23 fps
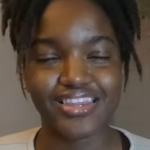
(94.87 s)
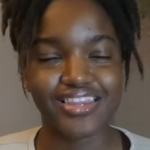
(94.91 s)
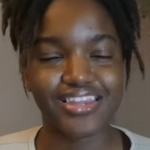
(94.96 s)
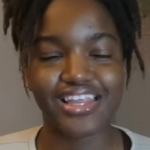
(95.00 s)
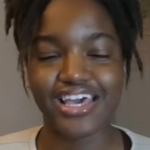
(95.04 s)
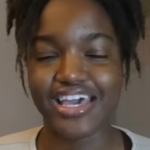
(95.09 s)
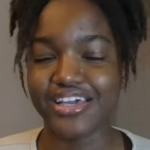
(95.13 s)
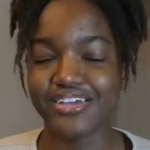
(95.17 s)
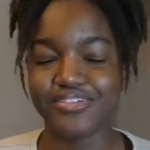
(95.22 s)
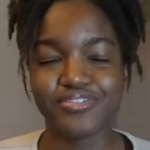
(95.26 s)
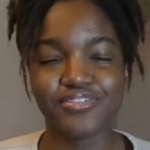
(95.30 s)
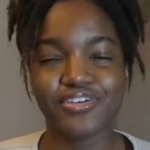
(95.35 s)

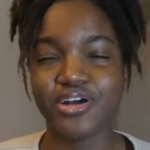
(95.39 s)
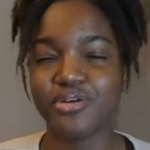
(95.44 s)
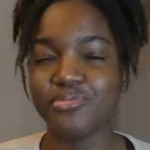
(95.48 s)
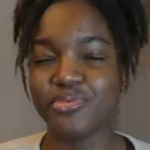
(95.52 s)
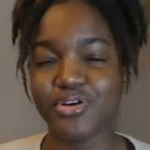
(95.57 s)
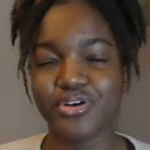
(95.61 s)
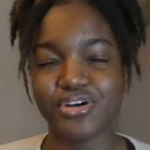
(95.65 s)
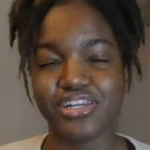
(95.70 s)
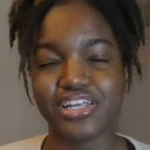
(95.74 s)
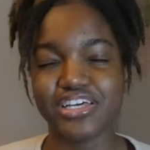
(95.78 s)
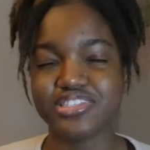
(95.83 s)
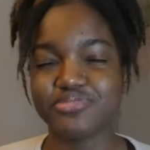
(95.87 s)
Like, come
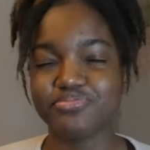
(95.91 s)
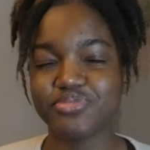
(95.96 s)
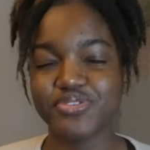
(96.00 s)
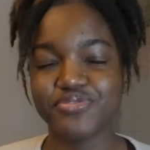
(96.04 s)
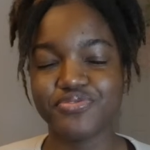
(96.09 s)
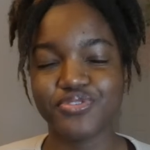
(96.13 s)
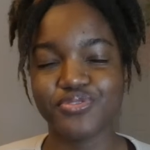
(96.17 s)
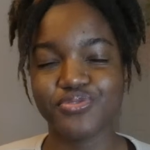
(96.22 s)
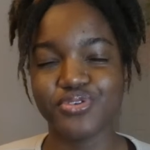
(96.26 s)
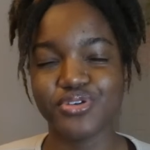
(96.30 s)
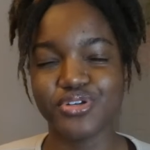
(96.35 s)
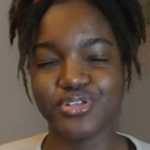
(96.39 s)
on, let's be for
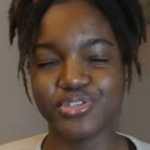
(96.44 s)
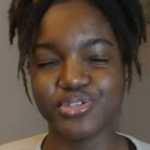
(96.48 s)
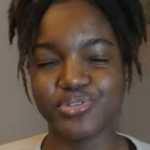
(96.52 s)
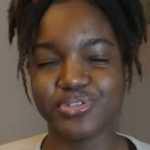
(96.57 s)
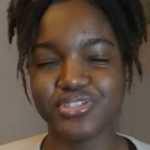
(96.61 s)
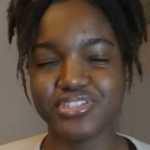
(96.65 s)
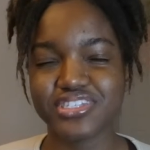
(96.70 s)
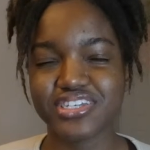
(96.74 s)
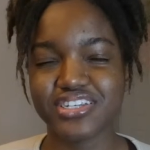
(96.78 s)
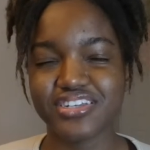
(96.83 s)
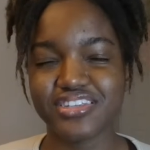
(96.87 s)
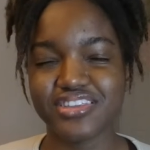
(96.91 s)
real. No one's
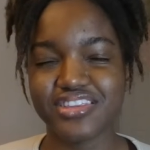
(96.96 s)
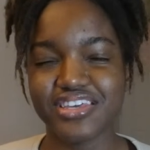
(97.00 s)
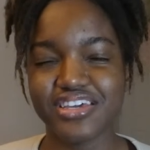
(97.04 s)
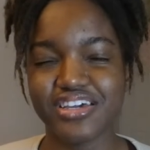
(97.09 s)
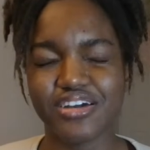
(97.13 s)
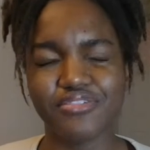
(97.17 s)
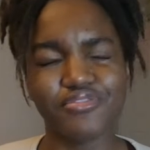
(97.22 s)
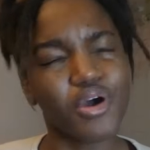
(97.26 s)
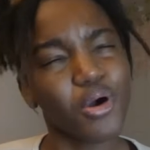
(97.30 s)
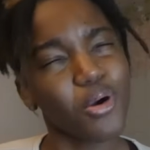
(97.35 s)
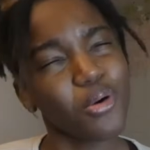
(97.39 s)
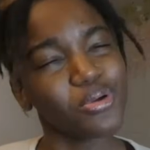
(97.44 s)
gonna think
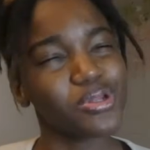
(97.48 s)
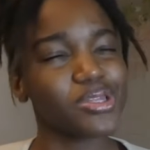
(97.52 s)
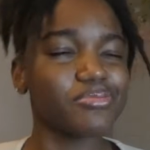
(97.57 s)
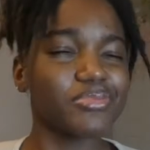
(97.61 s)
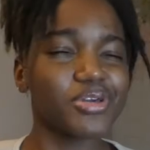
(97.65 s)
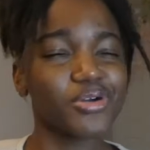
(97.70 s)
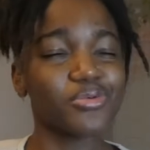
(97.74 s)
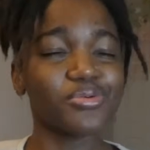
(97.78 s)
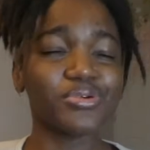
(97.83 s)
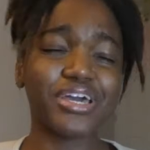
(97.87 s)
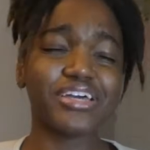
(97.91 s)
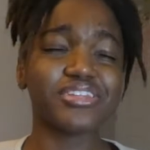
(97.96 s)
of, oh, let me
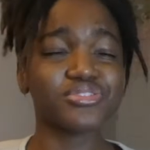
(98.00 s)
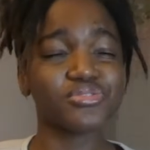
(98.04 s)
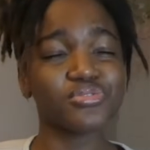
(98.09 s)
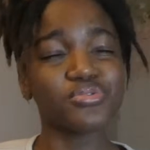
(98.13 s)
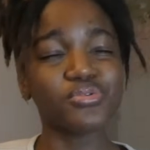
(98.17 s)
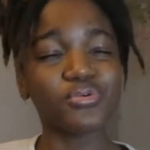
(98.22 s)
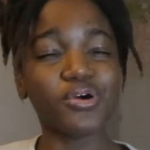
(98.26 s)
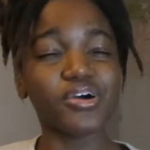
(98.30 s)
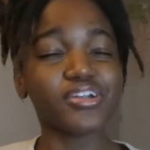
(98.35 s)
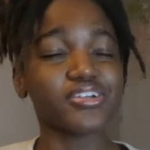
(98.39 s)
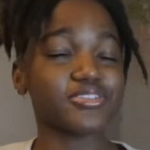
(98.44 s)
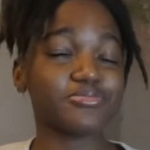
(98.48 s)
go get two
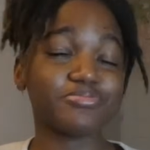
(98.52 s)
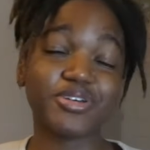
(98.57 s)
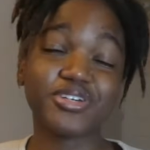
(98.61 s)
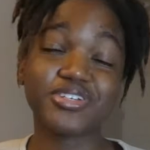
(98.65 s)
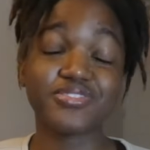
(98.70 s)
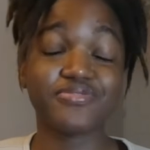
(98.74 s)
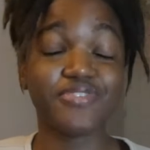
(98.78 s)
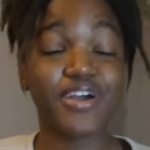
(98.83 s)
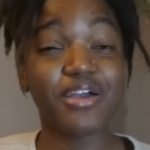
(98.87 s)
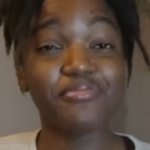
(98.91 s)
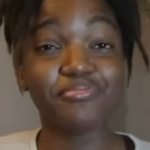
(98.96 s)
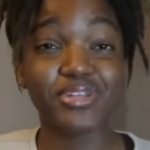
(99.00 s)
quarters because
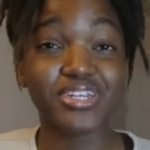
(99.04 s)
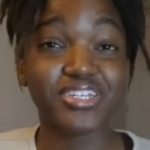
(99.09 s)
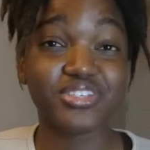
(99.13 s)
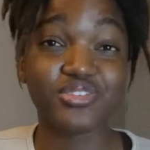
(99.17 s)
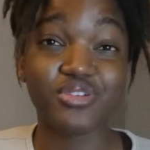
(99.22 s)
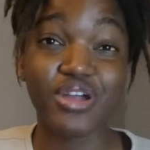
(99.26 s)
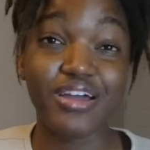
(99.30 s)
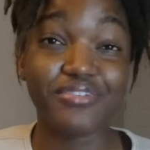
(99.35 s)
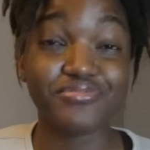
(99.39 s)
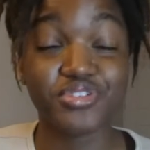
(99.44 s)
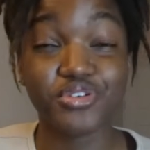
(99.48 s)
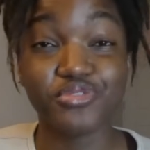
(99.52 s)
five minutes in
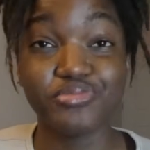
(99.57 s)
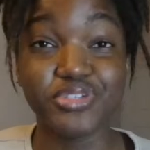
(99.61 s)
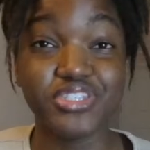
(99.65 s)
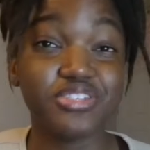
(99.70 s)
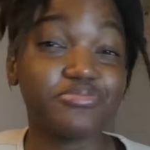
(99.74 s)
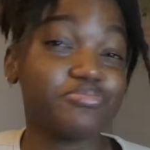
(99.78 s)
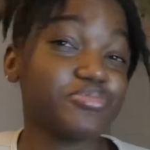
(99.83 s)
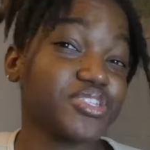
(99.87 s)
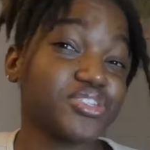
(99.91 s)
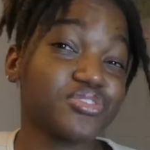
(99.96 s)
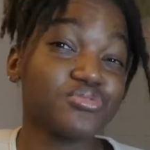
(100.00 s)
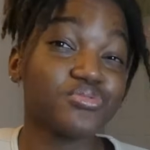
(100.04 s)
craft told me to
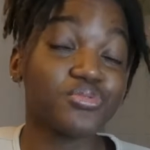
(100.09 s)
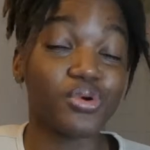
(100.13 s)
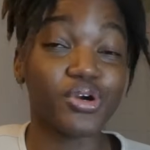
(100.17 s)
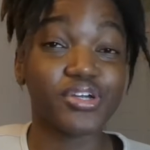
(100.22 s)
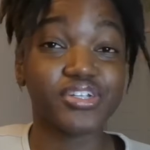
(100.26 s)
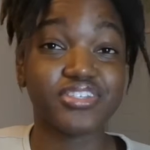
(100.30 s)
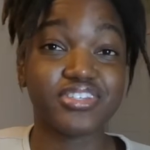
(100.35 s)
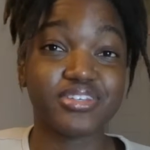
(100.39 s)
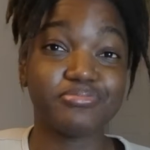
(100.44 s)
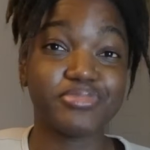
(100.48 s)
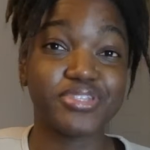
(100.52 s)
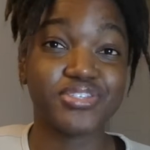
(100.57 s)
put two
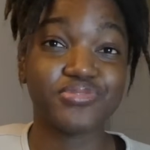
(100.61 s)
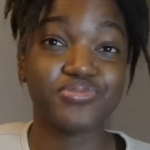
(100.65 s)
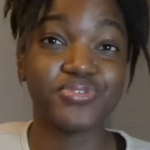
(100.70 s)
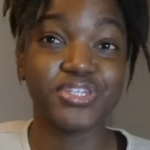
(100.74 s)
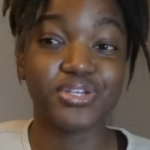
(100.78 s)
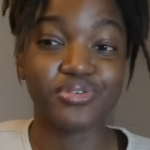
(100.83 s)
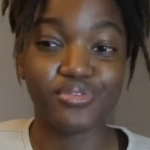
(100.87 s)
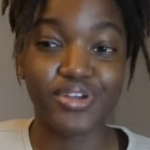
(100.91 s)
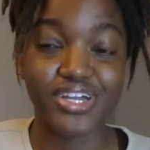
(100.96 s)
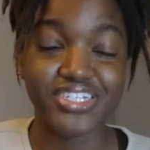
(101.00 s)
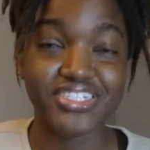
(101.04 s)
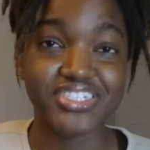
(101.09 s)
quarters in between the
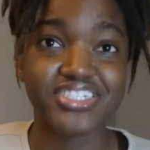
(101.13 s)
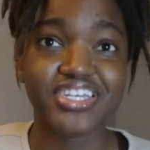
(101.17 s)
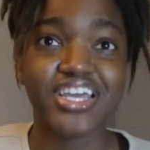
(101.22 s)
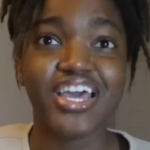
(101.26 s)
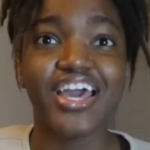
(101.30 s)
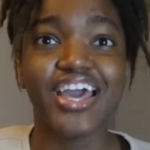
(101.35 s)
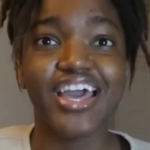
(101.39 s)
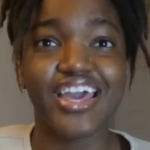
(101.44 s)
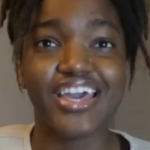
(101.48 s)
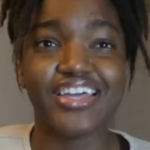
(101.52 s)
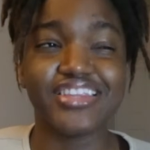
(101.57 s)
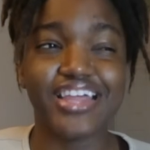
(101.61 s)
wrench
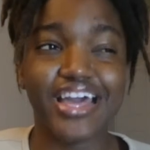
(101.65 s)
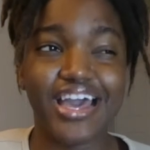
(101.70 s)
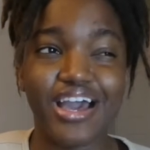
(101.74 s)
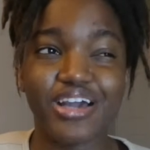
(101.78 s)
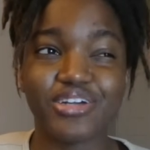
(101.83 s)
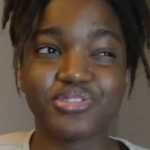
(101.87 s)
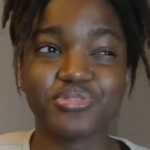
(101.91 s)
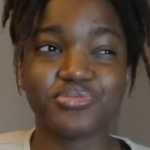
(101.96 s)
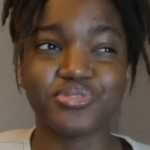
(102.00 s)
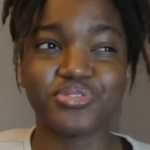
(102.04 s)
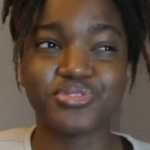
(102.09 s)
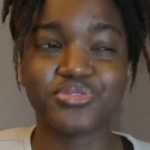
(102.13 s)
and the
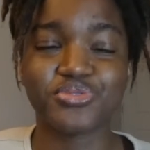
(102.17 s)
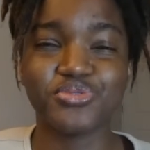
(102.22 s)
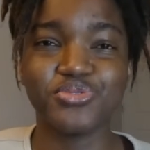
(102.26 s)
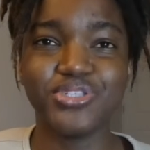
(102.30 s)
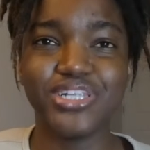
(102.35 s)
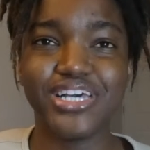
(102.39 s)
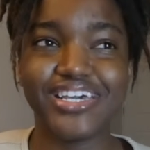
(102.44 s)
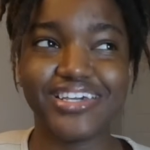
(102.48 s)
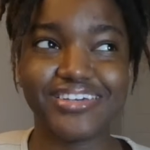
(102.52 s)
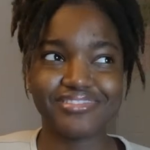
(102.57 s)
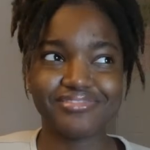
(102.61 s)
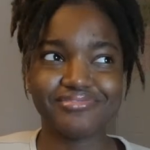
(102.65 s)
actual screw
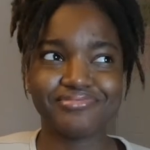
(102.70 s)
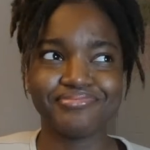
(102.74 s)
light.